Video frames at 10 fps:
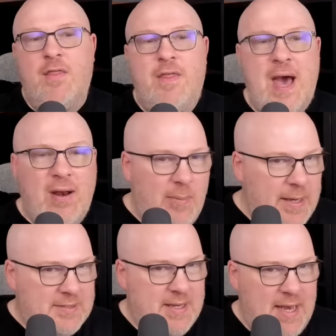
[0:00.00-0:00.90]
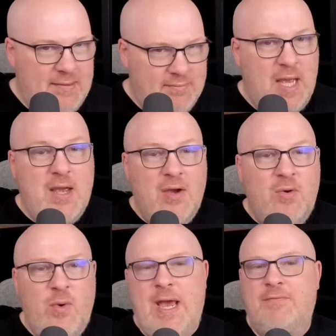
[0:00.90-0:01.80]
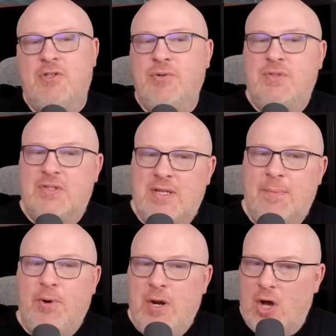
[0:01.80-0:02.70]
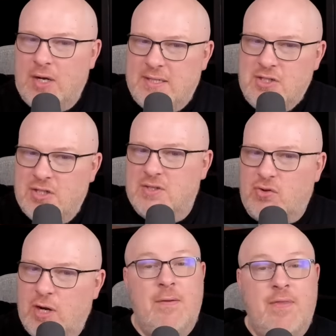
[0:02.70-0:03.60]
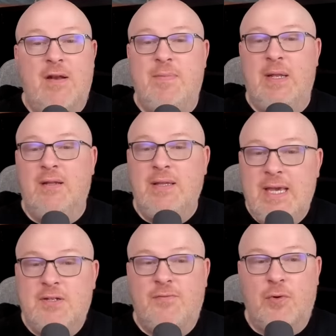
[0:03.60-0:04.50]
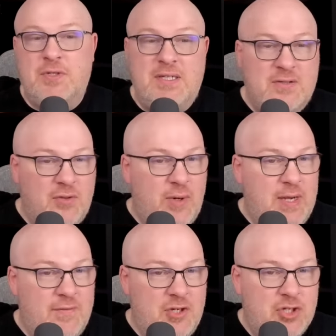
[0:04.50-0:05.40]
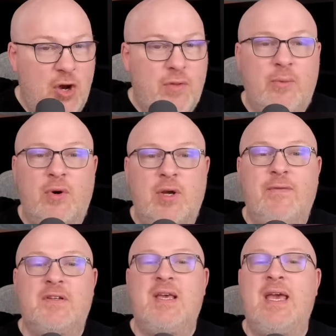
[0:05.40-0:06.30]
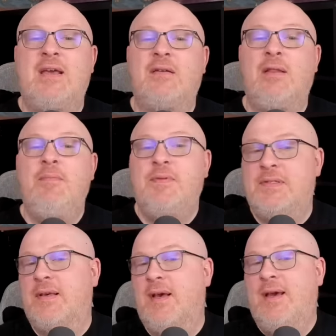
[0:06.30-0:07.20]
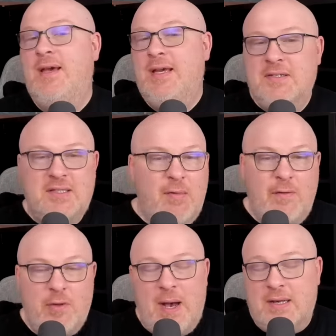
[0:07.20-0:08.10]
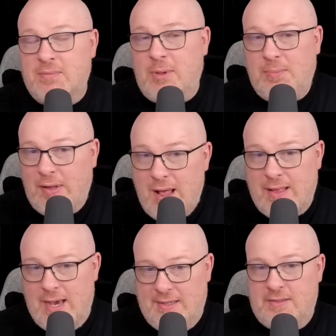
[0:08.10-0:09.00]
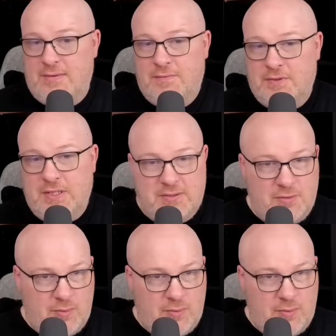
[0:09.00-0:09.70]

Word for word: That all being said, we have two separate audition scripts that have been leaked for season three of the show that will give us a glimpse into some of the possible plot lines for season